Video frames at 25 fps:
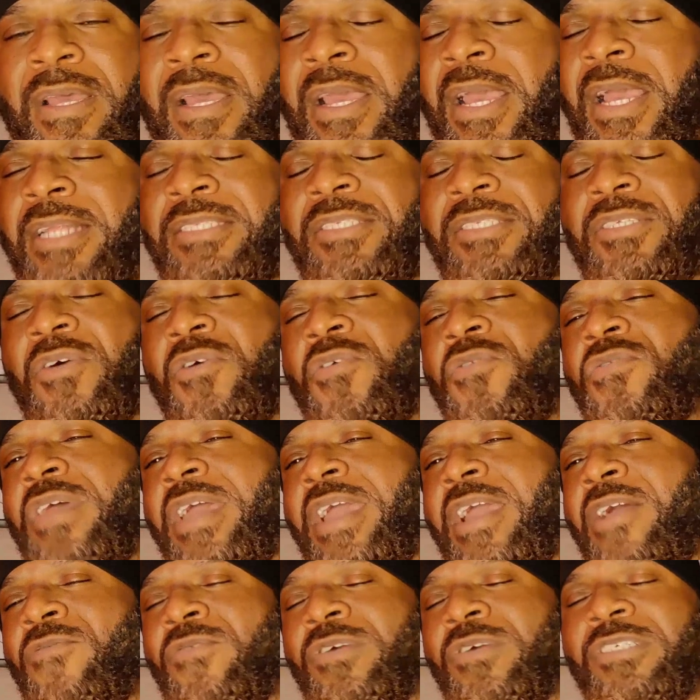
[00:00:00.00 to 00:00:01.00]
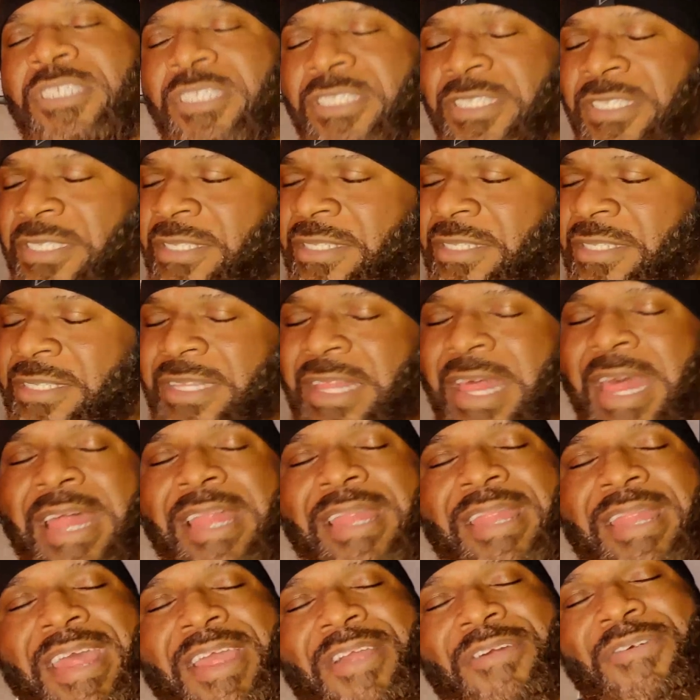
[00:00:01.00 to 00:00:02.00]
And so they were
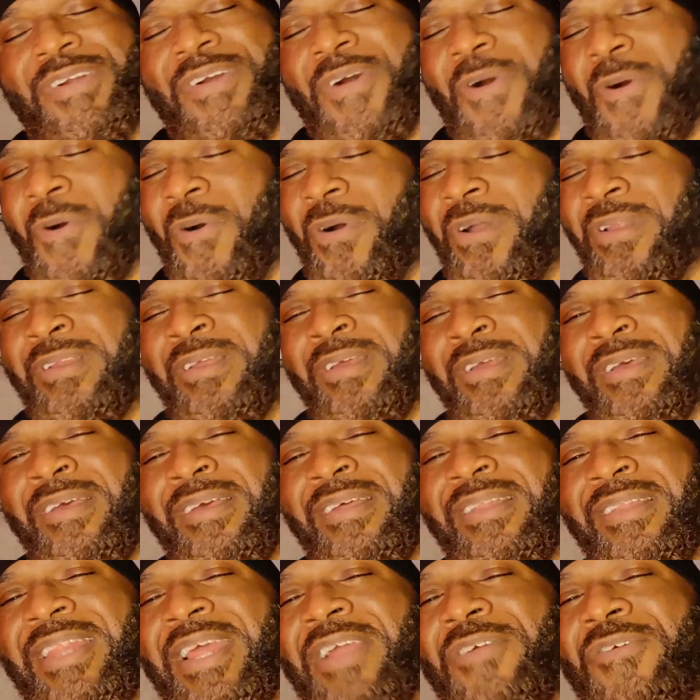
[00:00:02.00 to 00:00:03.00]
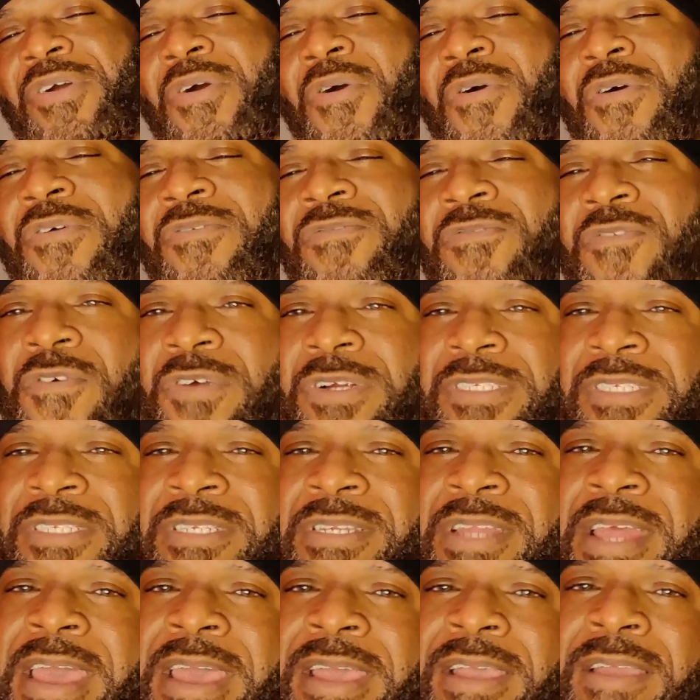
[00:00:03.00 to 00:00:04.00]
going for his
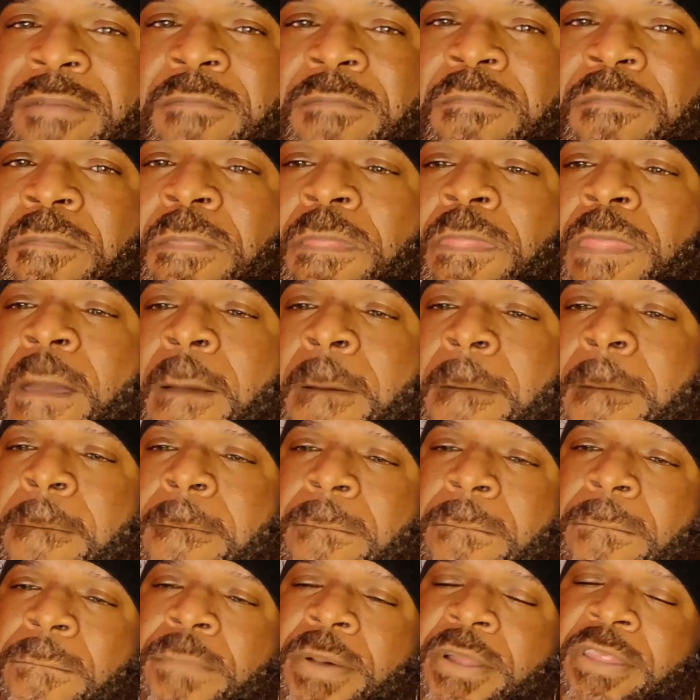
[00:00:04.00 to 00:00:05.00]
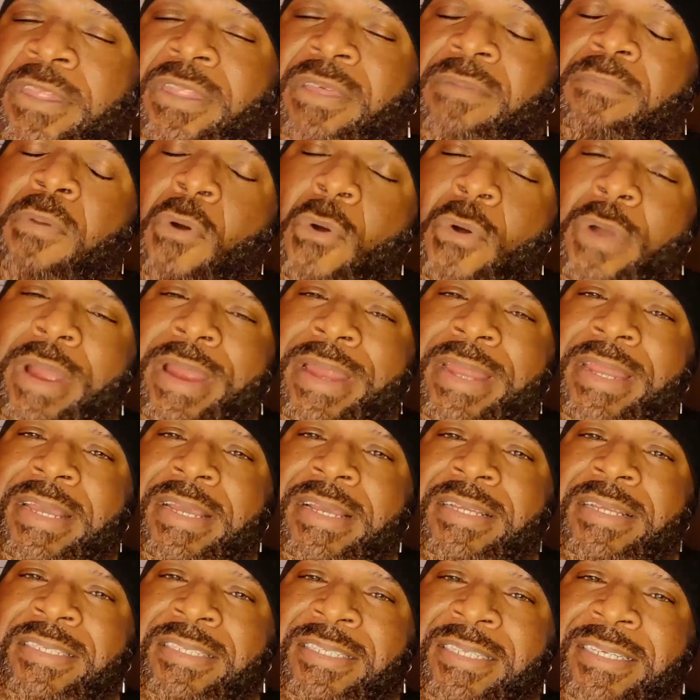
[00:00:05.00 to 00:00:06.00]
neck. But the point
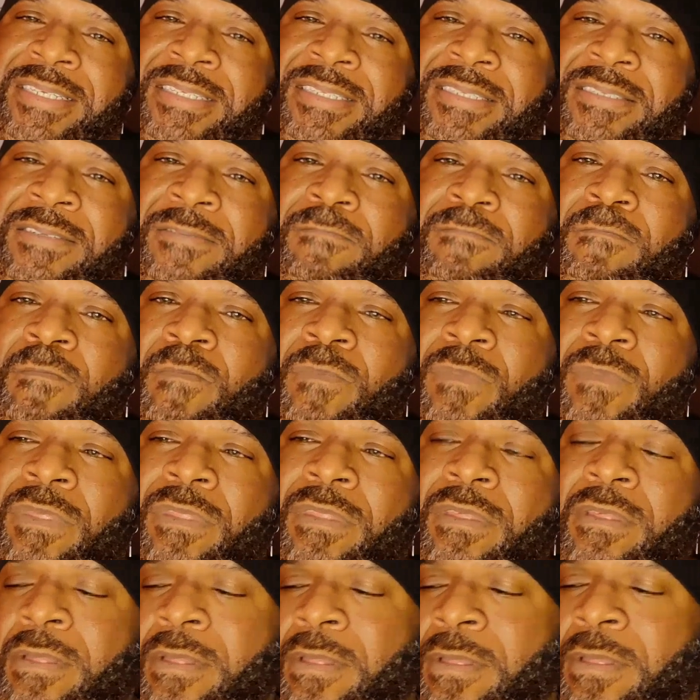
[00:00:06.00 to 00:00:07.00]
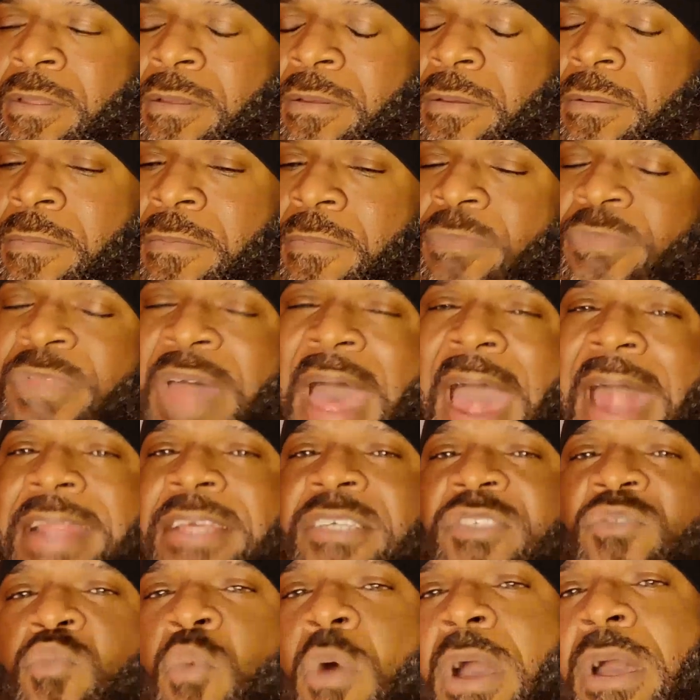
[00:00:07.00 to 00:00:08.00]
is that
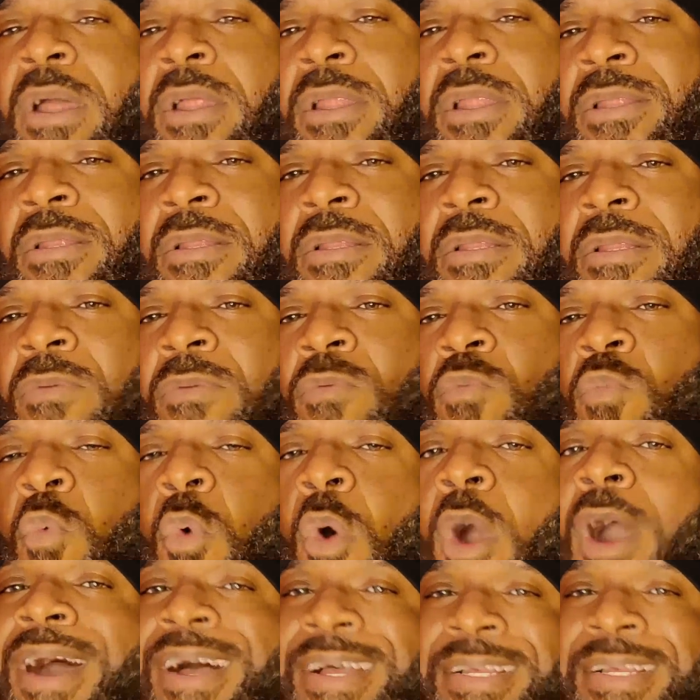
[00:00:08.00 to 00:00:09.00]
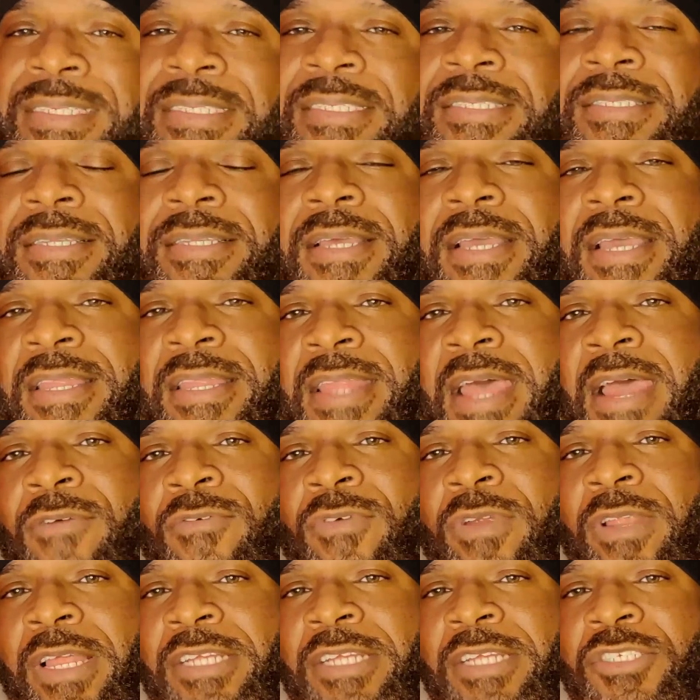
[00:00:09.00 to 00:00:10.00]
is what was in that
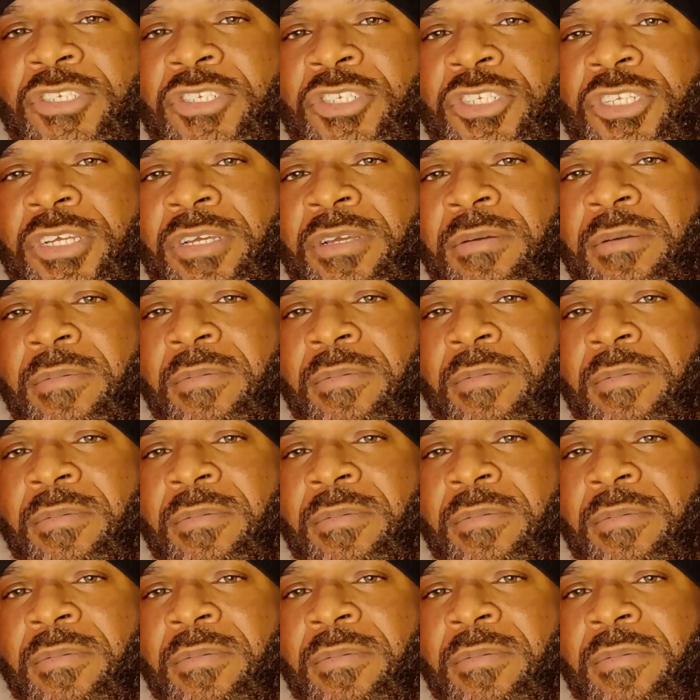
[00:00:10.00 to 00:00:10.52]
relationship.